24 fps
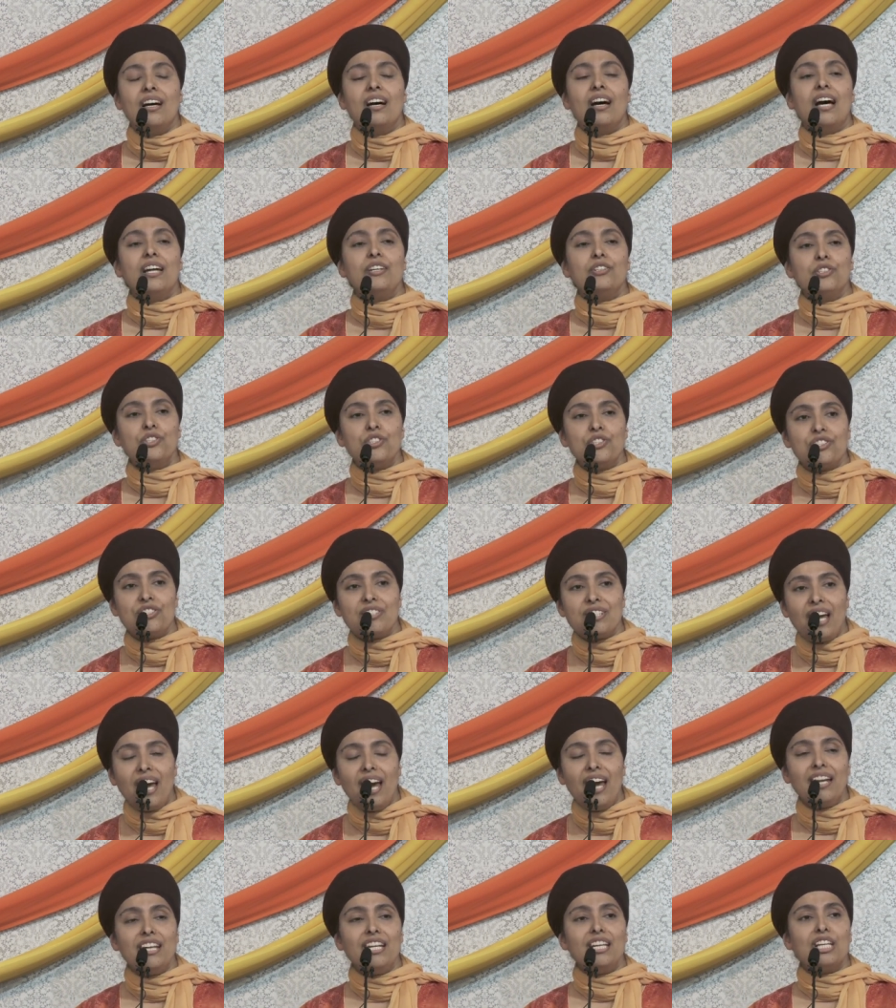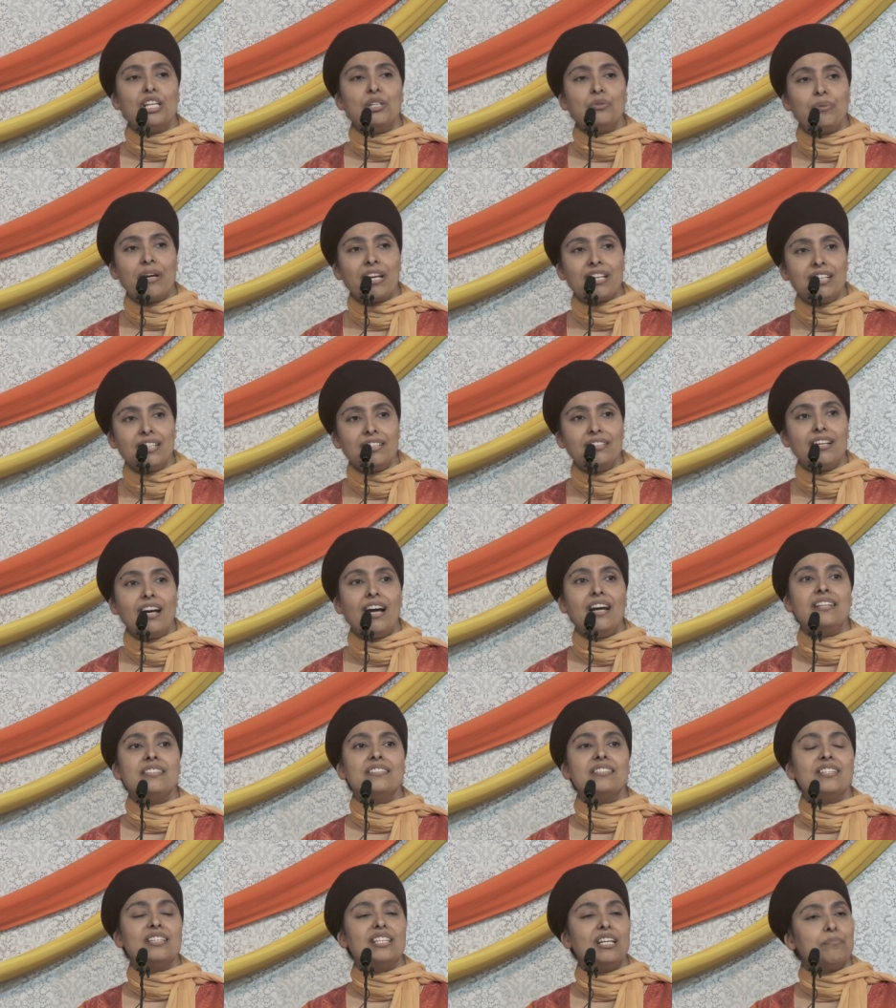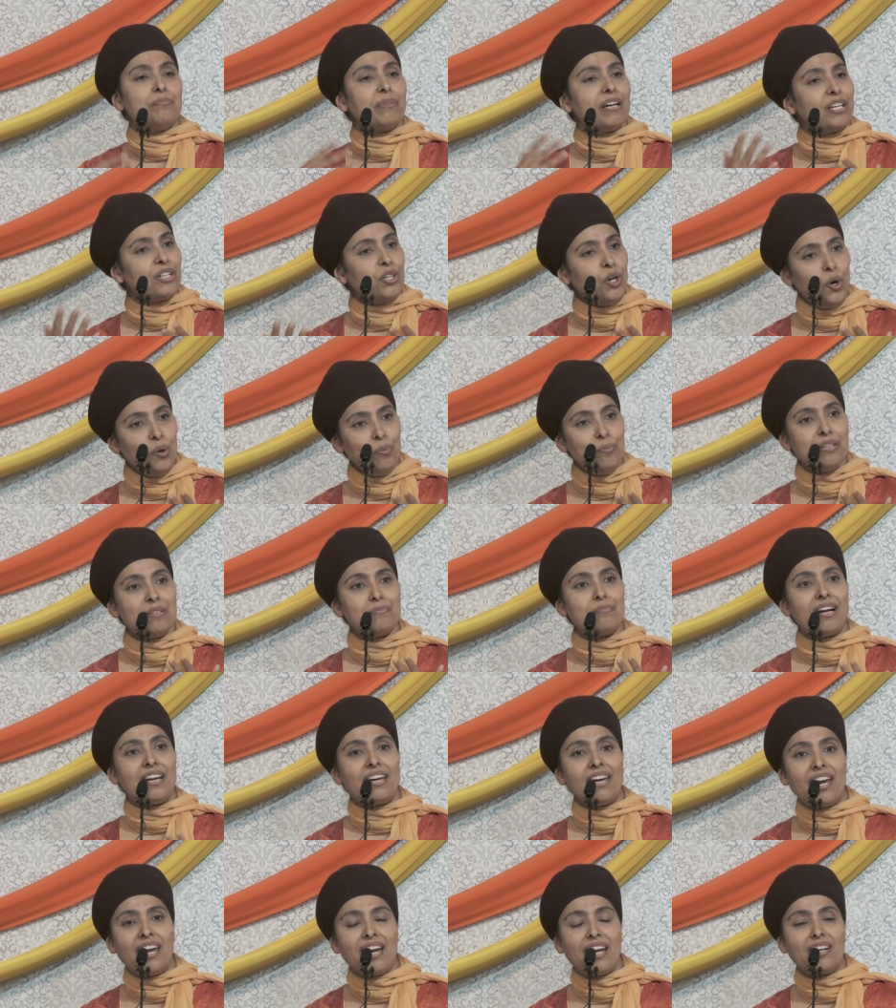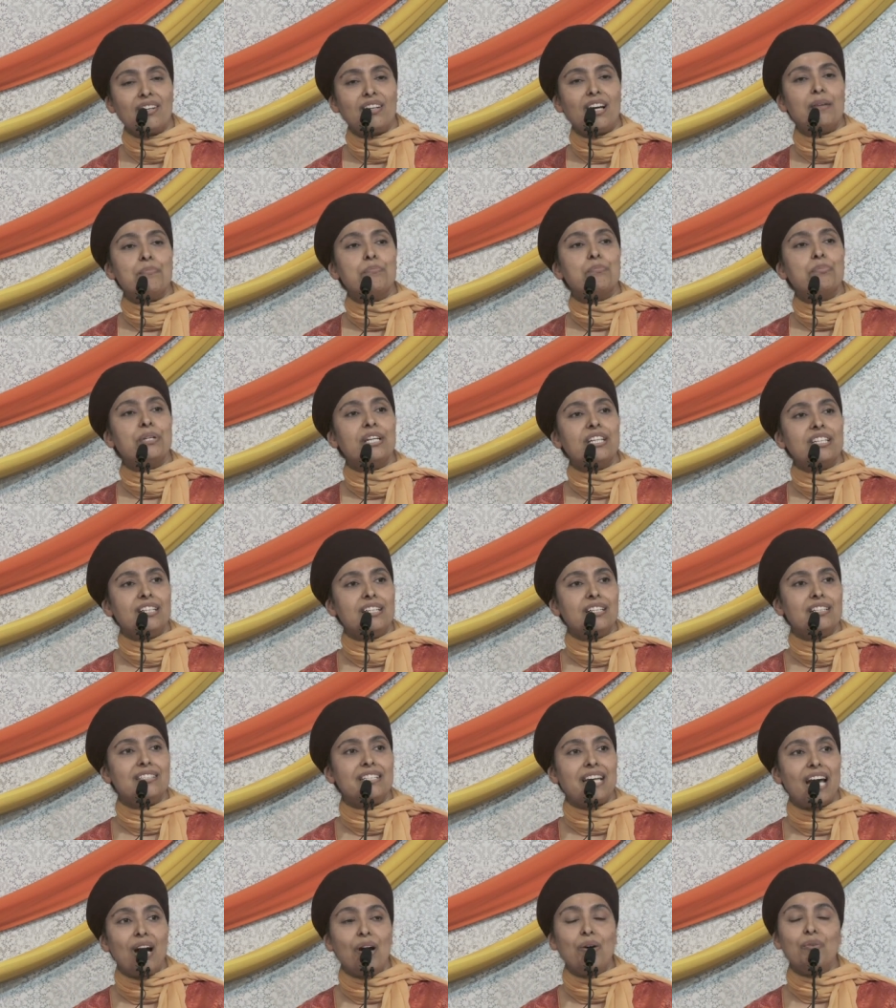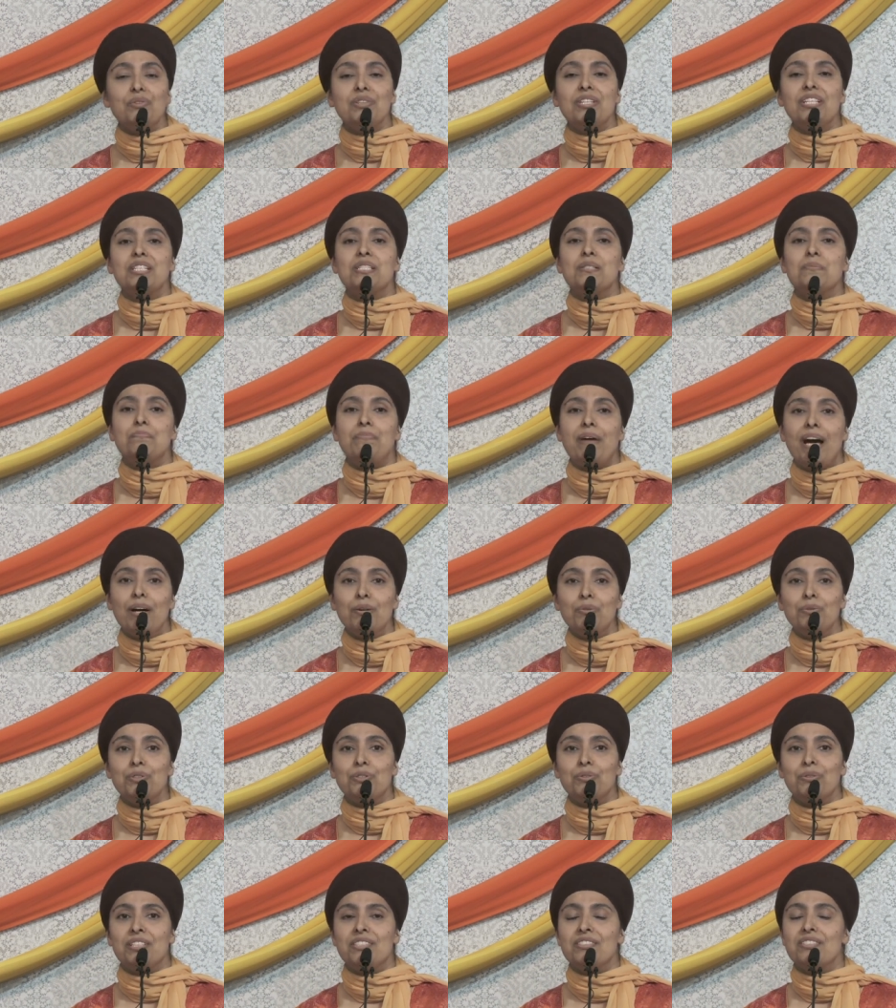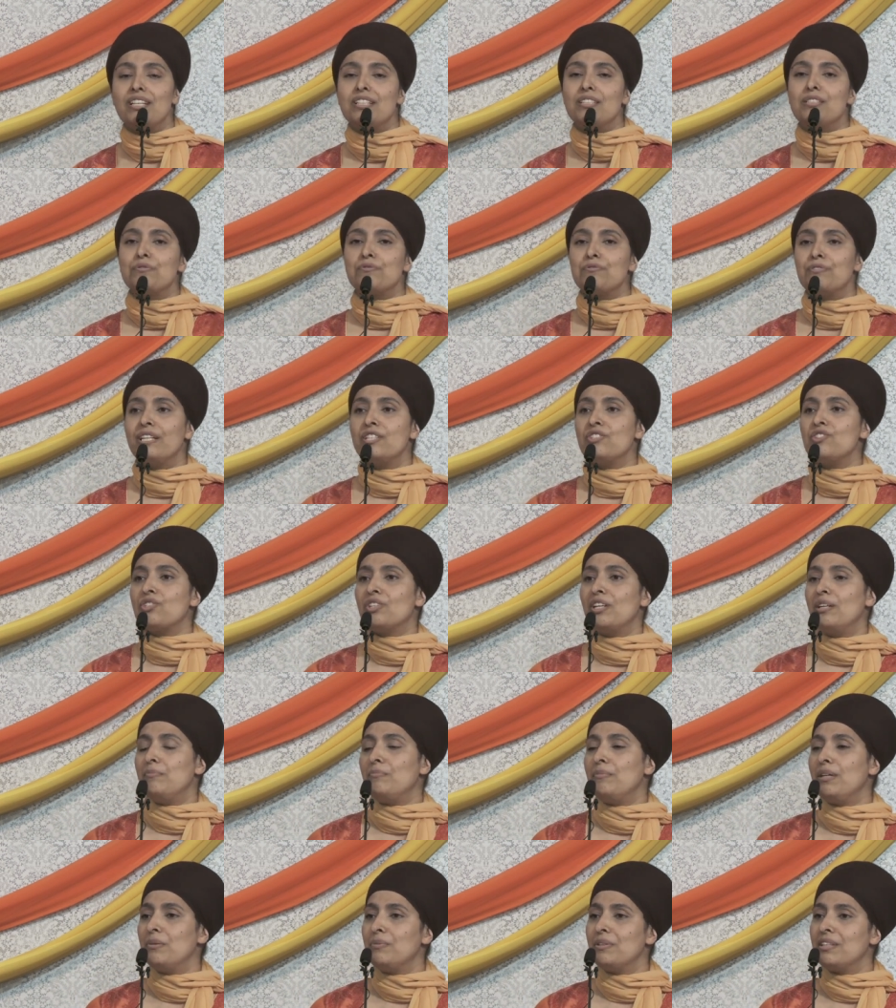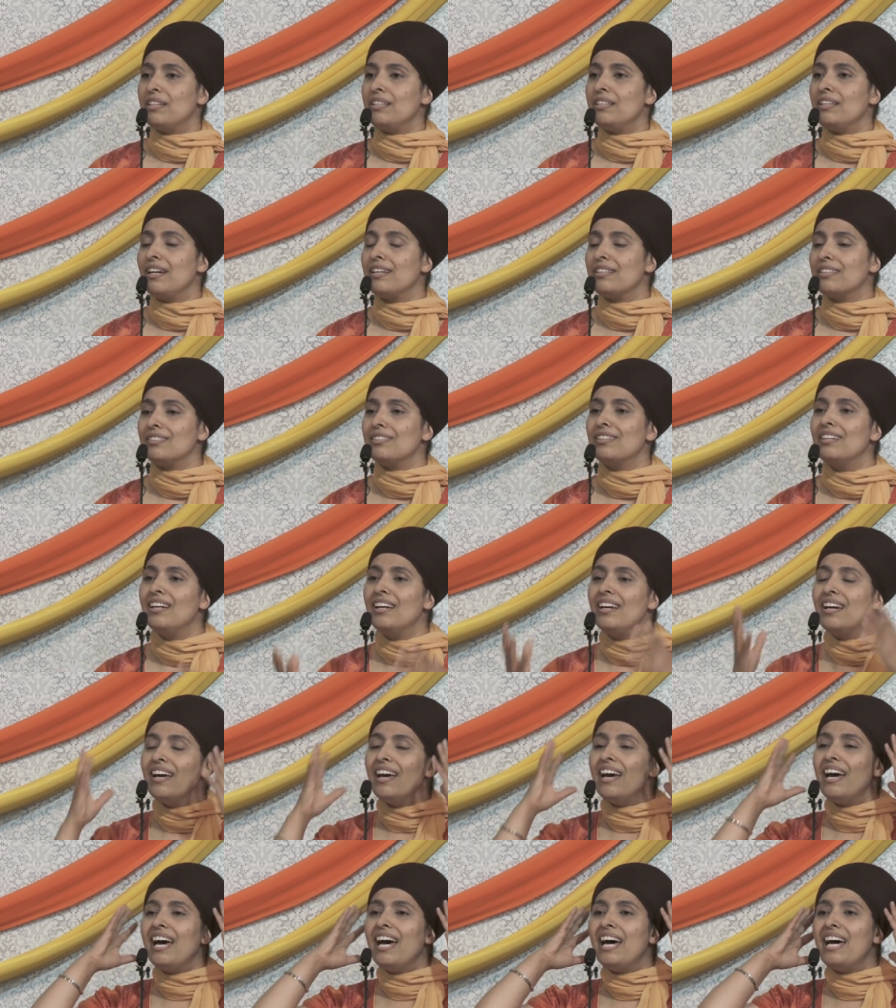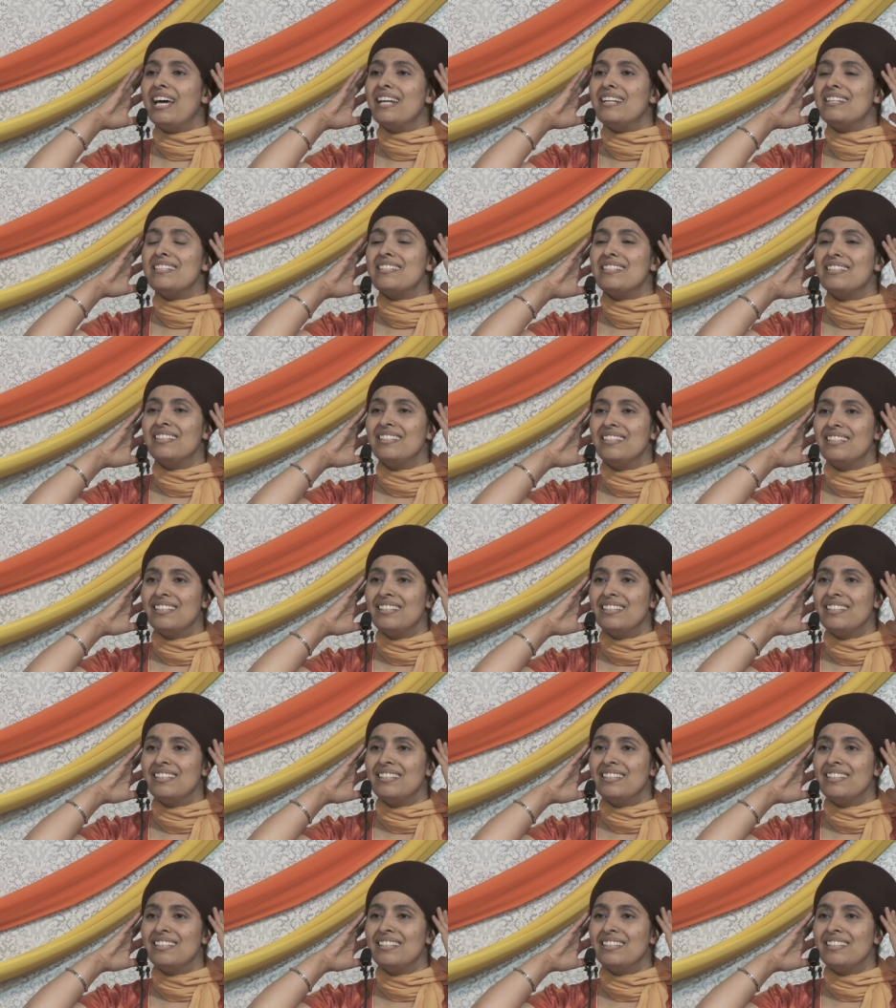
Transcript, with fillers: understanding and recognizing that by combing my hair, I'm breaking down these boundaries that differentiate me with the other, and